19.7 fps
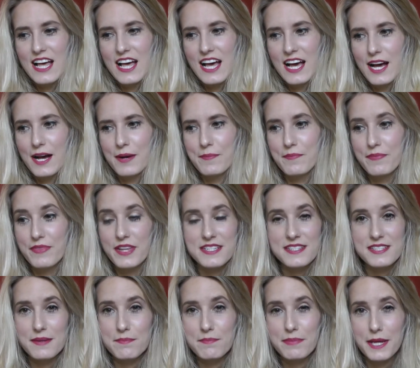That
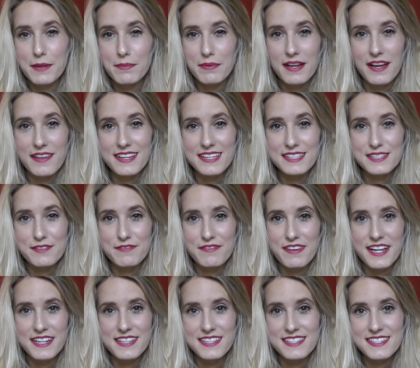some people at these
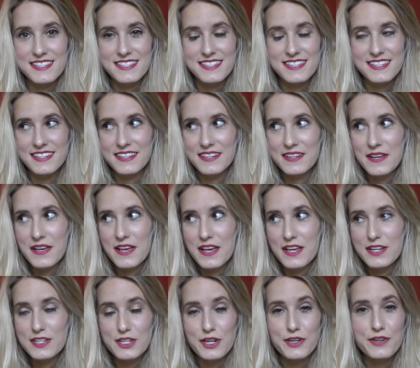events
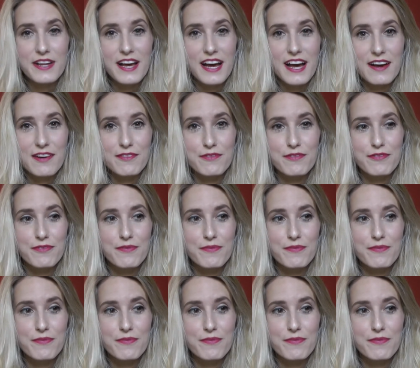don't have